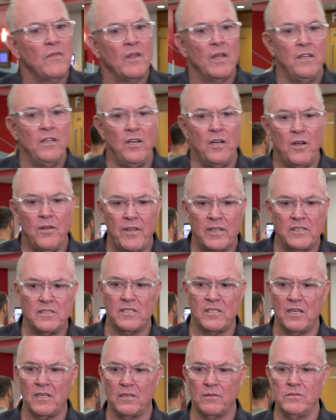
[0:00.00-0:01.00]
You know,
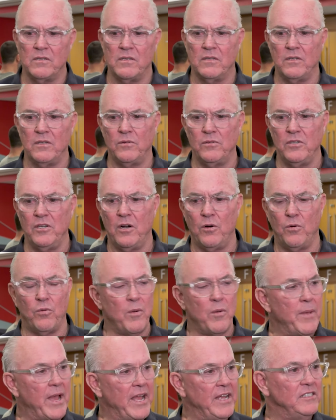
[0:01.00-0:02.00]
that's a uh, you know
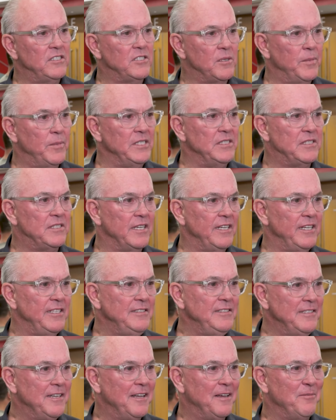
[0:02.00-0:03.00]
remains to be
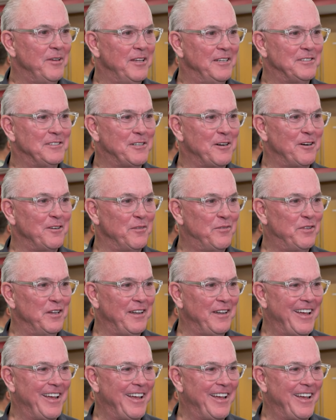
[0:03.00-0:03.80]
seen. I mean, it's starting to feel